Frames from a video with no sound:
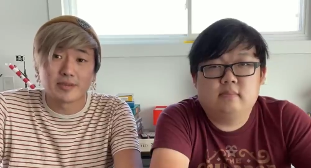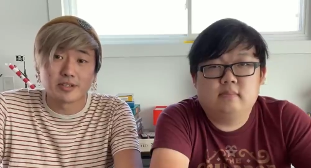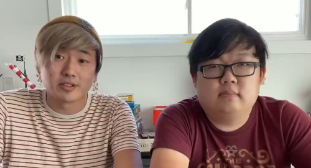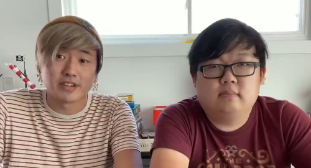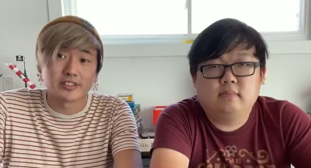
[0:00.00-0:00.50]
Speaker 1: my
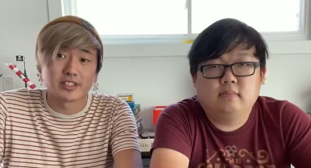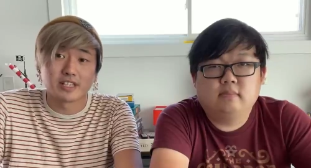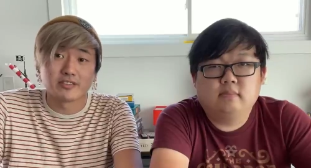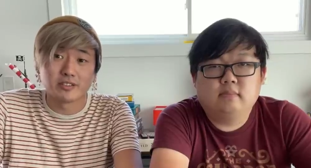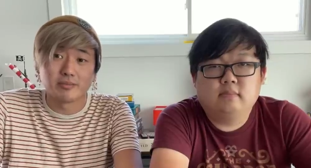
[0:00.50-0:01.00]
own graphic
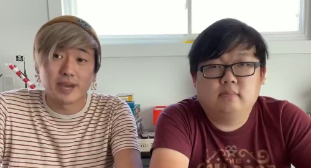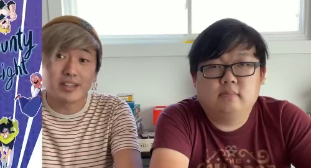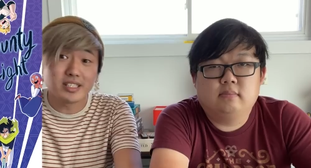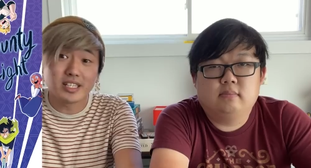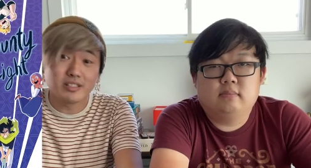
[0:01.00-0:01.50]
novel,
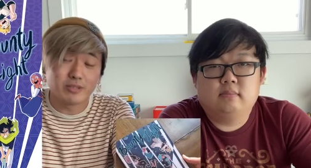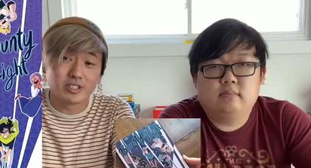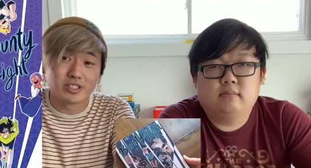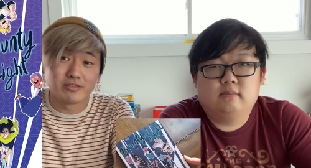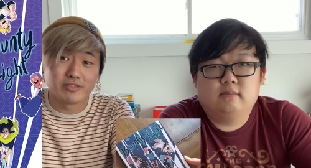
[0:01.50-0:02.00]
Bounty Light, which
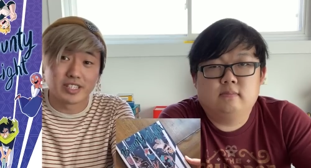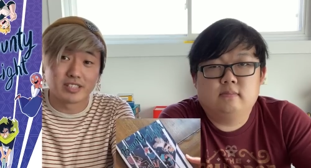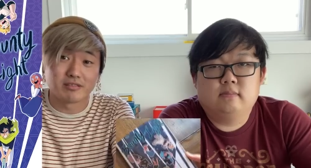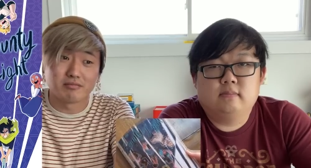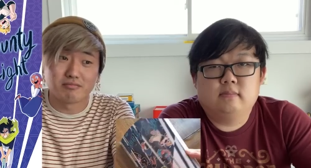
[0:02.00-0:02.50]
you can
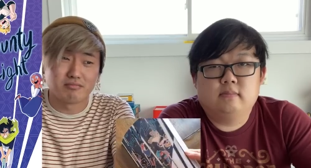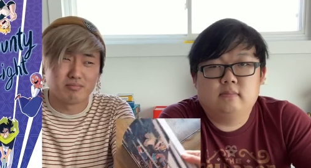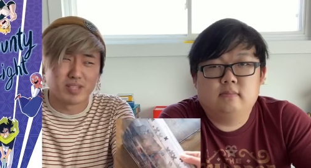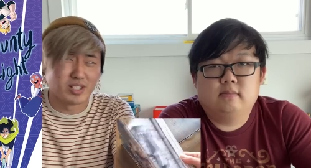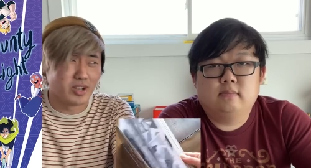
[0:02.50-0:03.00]
find
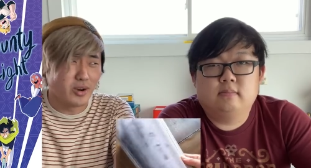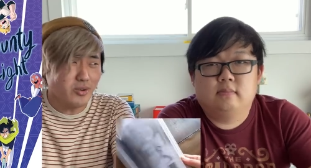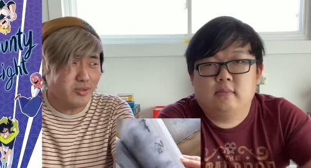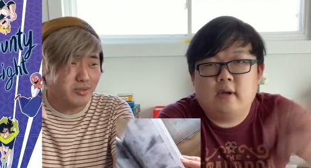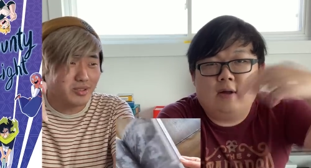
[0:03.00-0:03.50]

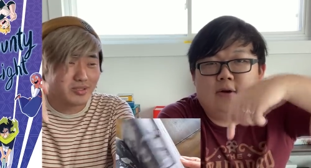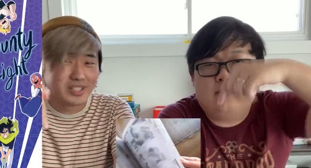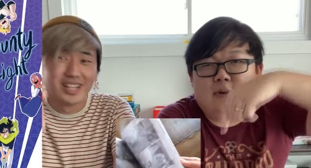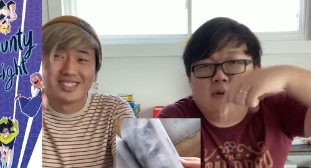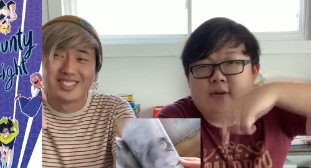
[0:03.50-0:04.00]
below. Yeah, there'll
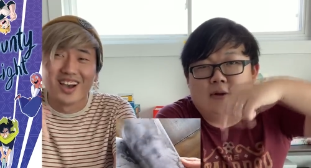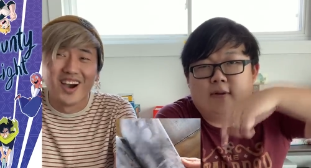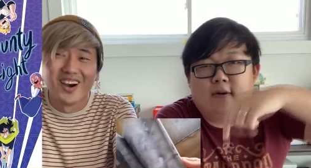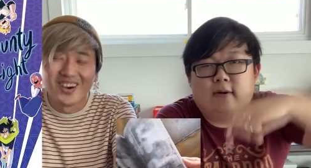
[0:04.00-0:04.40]
be links so, there.